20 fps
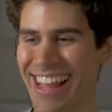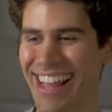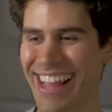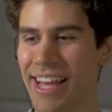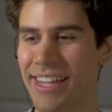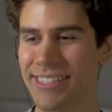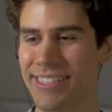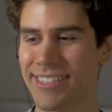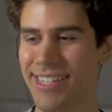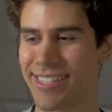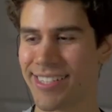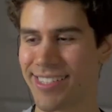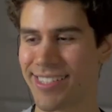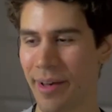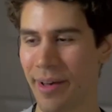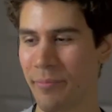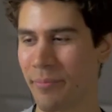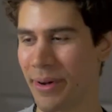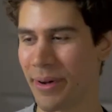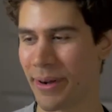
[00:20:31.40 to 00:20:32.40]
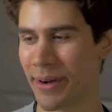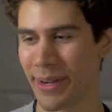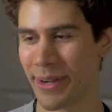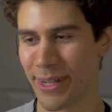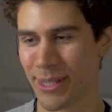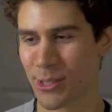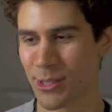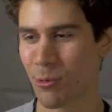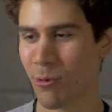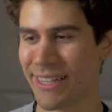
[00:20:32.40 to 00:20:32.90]
December
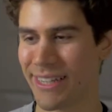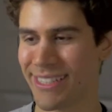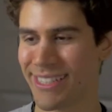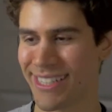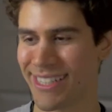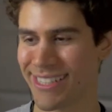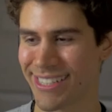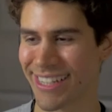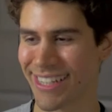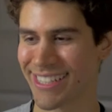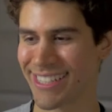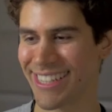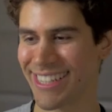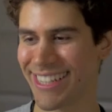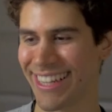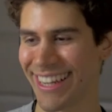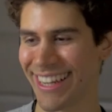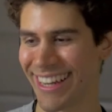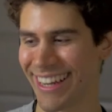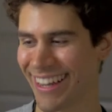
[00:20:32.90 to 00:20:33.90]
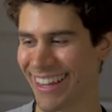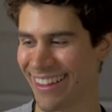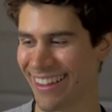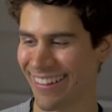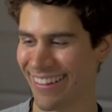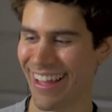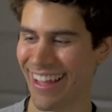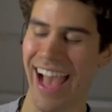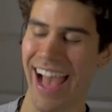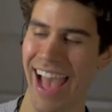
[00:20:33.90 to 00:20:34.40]
2016.
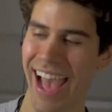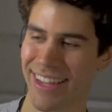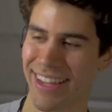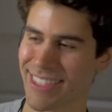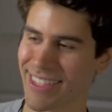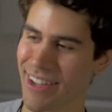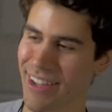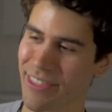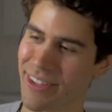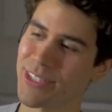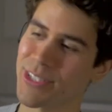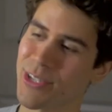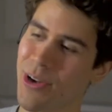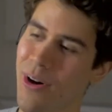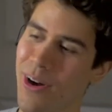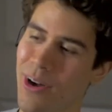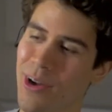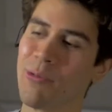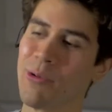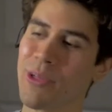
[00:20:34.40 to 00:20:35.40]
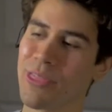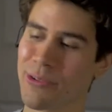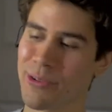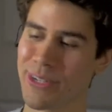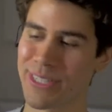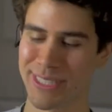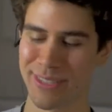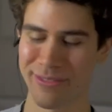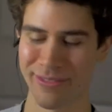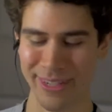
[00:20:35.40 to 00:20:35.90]
Had another talk with
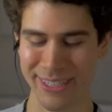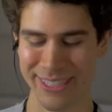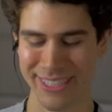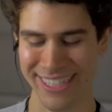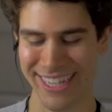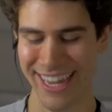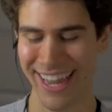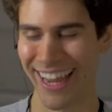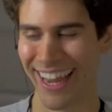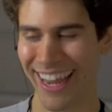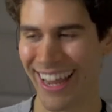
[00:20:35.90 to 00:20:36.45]
Christopher today.